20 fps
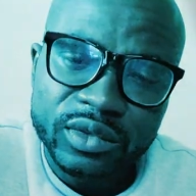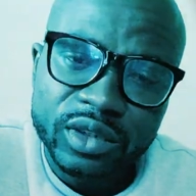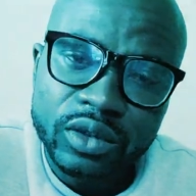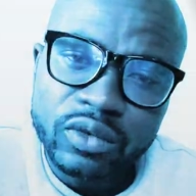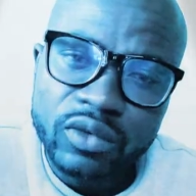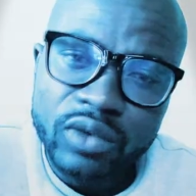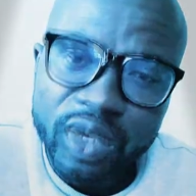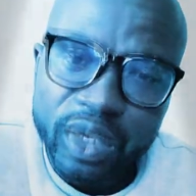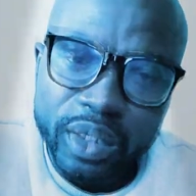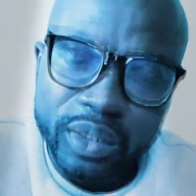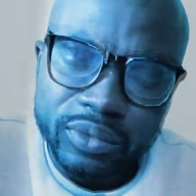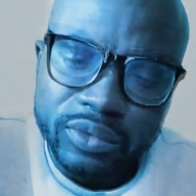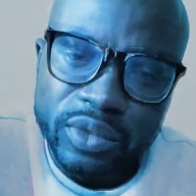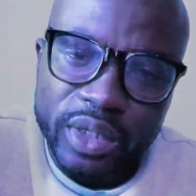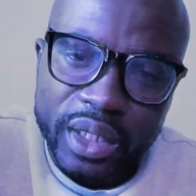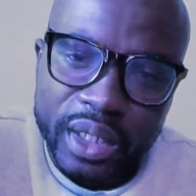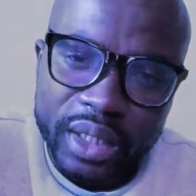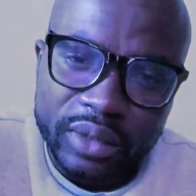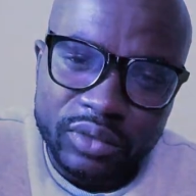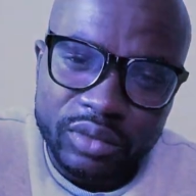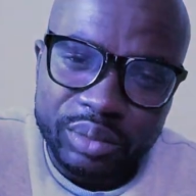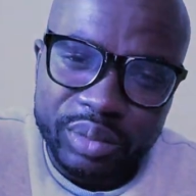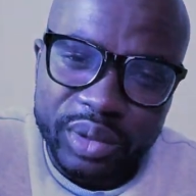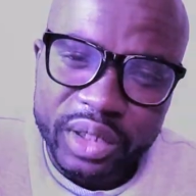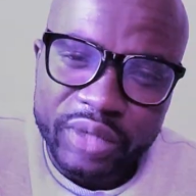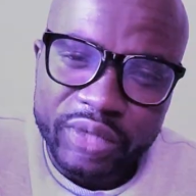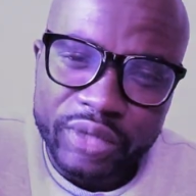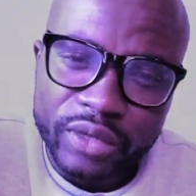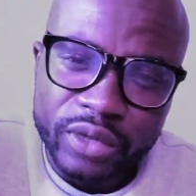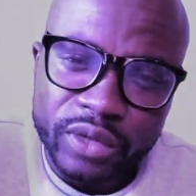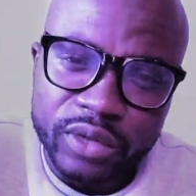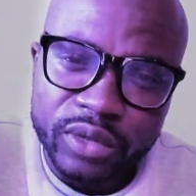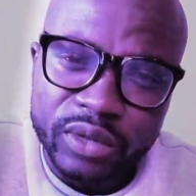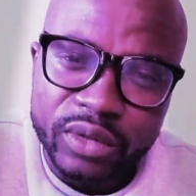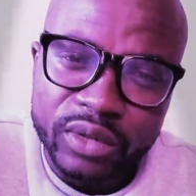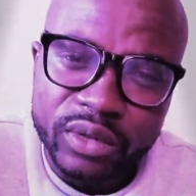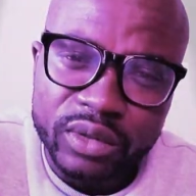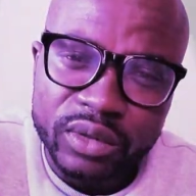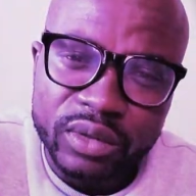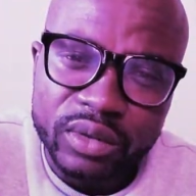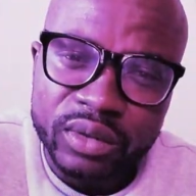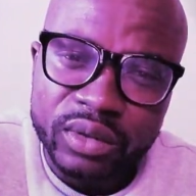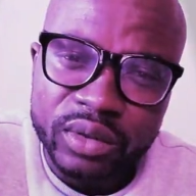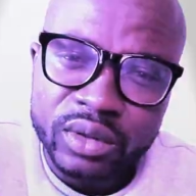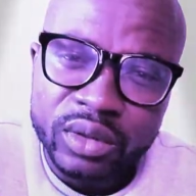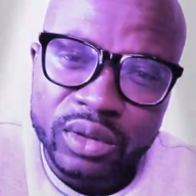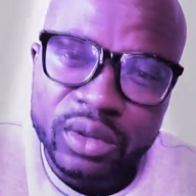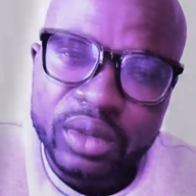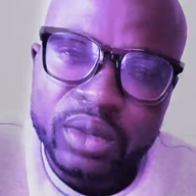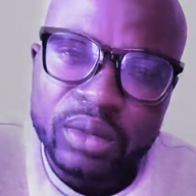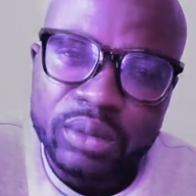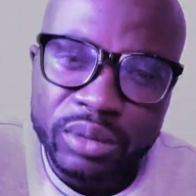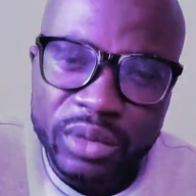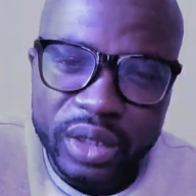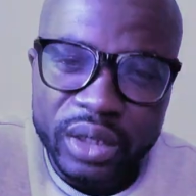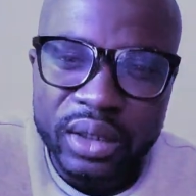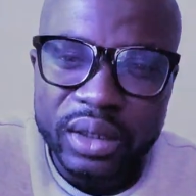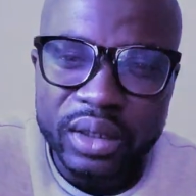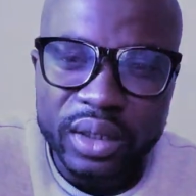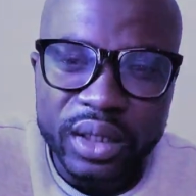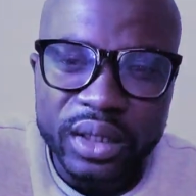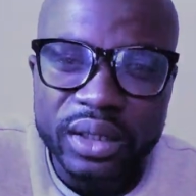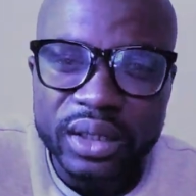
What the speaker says: Why do I have to pay for making that